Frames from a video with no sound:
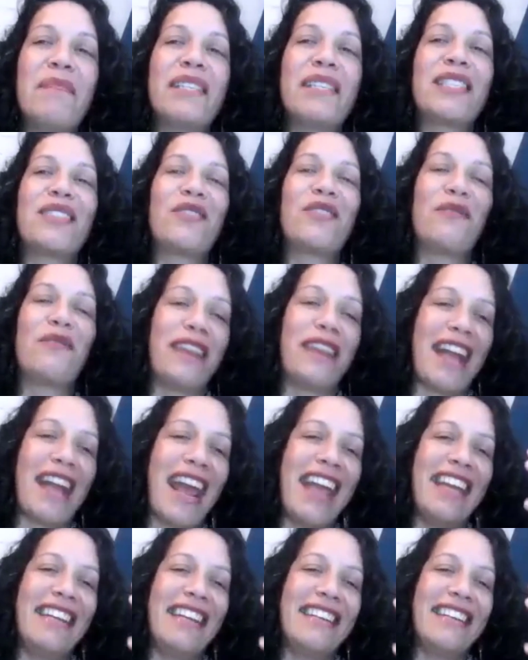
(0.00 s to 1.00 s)
mist of
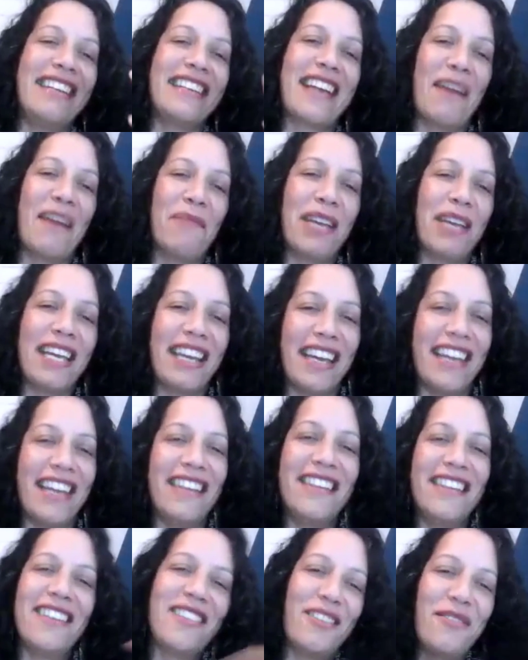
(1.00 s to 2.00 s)
rain coming
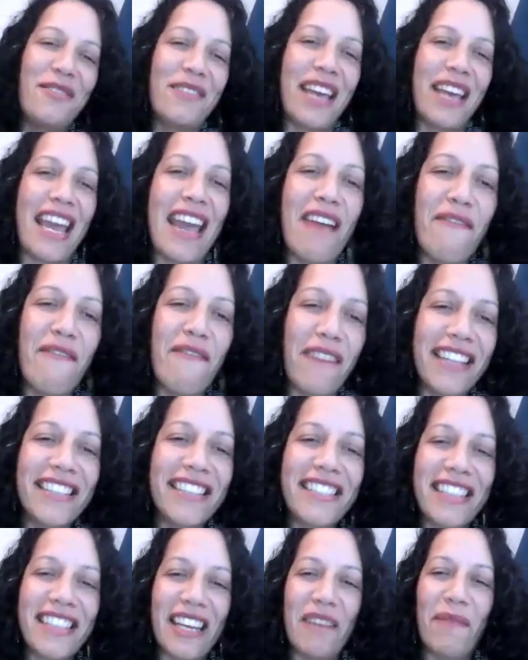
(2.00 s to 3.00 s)
in through the air
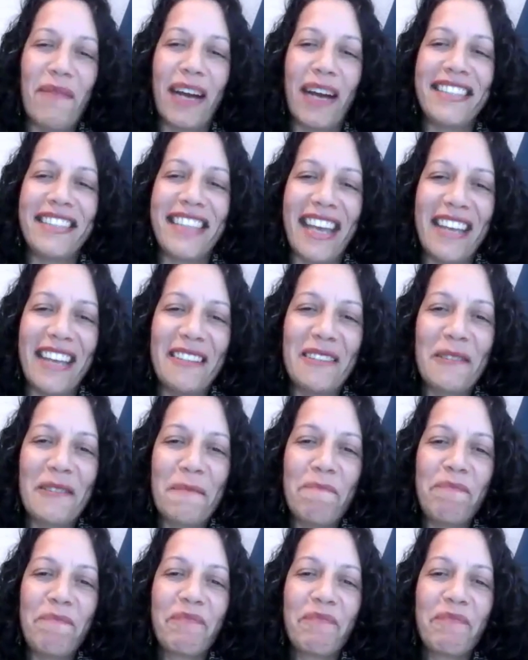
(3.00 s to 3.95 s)
vents in my tent.